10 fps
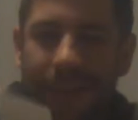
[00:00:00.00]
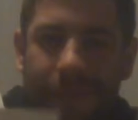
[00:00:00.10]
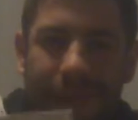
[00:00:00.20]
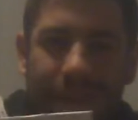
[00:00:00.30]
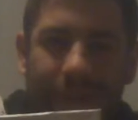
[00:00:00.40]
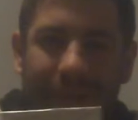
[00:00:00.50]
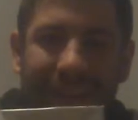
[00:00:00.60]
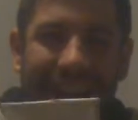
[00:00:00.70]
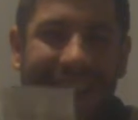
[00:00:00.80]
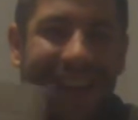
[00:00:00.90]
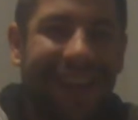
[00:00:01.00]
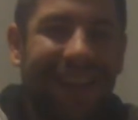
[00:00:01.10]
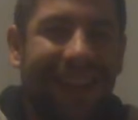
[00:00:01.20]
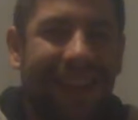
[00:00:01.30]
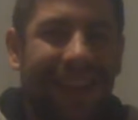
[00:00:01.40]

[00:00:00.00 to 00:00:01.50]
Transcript: Pretty cool. I like it.